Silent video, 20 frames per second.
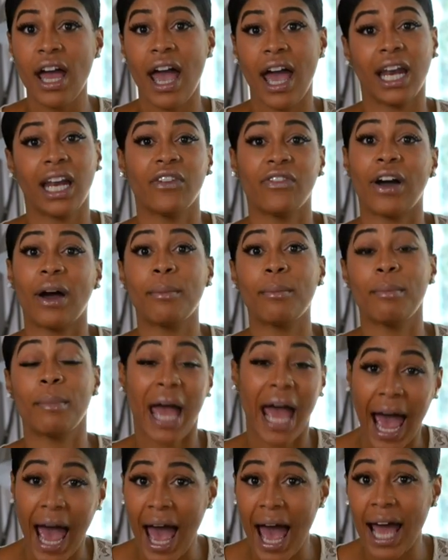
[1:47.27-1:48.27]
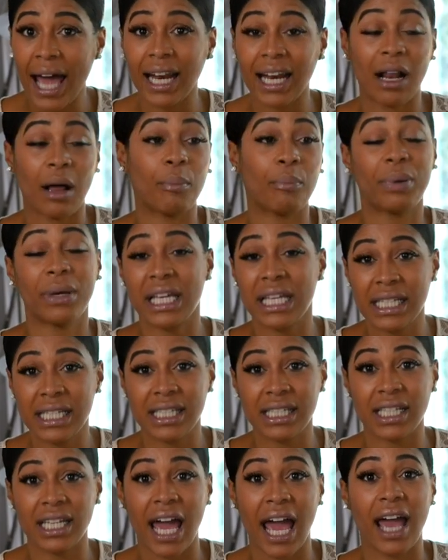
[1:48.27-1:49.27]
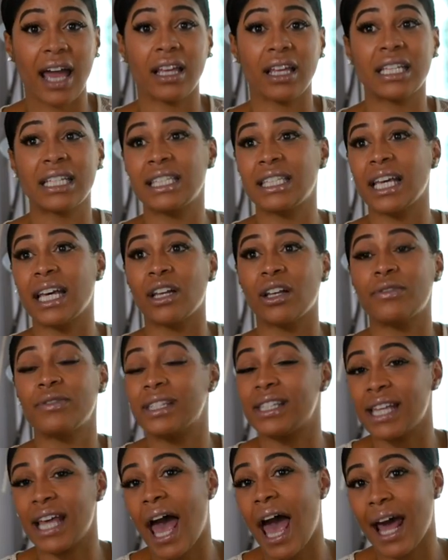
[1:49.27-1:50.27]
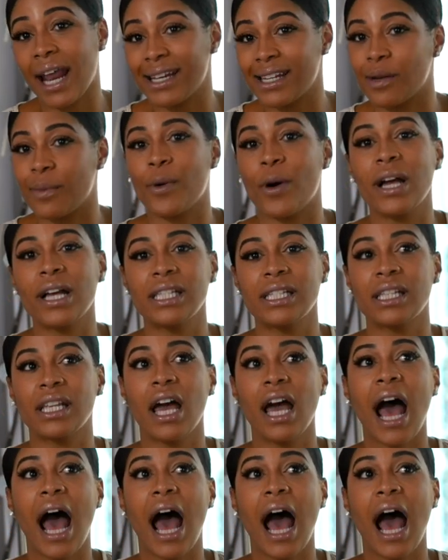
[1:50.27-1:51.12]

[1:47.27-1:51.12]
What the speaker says: And if I'm mad and I'm pissed instead of sad and depressed,